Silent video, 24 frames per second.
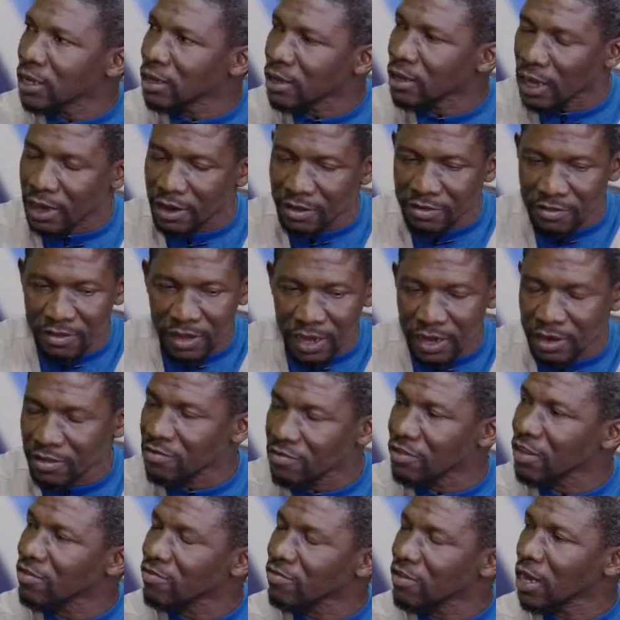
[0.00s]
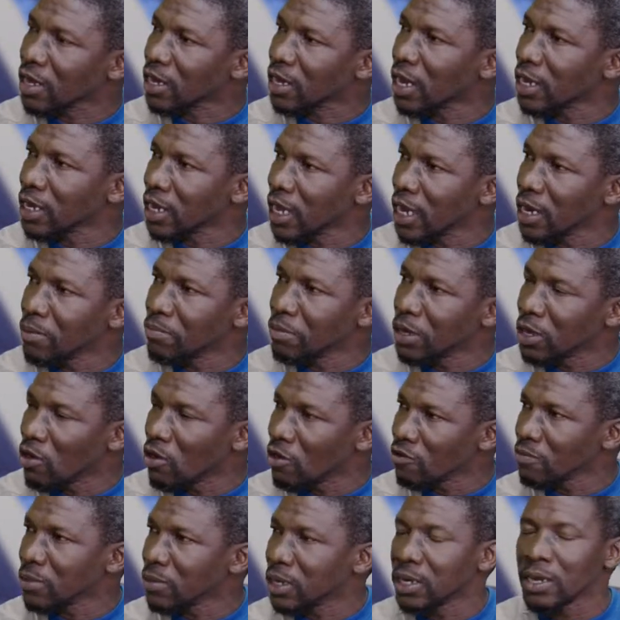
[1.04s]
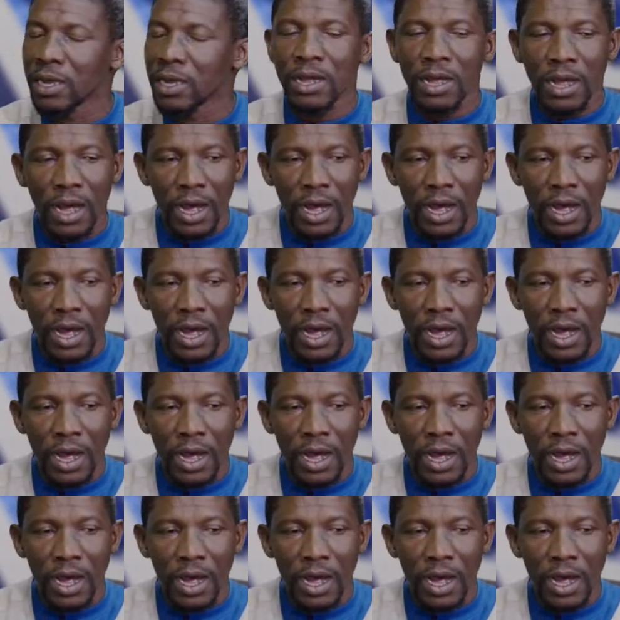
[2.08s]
characteristics that can help the government